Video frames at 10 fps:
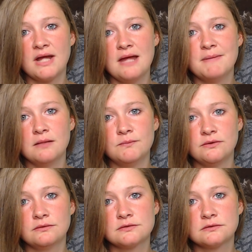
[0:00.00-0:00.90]
game
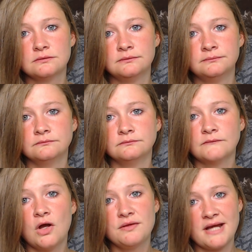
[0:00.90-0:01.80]
elements.
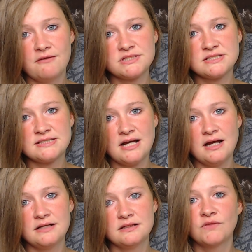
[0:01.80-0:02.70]
On the character
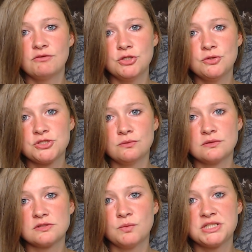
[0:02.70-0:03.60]
side, there are new
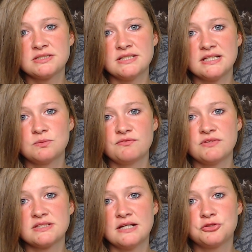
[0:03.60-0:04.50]
tools which assist with
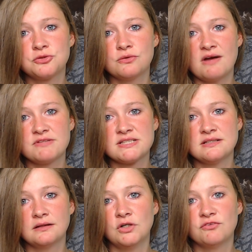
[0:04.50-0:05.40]
the central
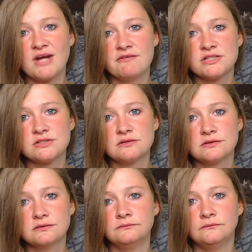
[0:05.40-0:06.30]
gravity of
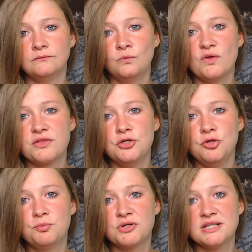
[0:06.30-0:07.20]
characters, with the
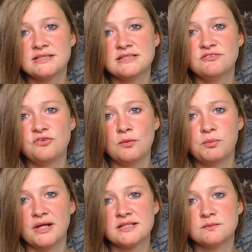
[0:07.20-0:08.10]
new predictive foot
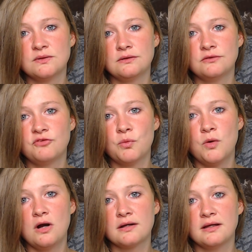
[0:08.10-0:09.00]
placement for
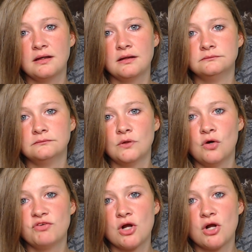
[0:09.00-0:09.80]
walking over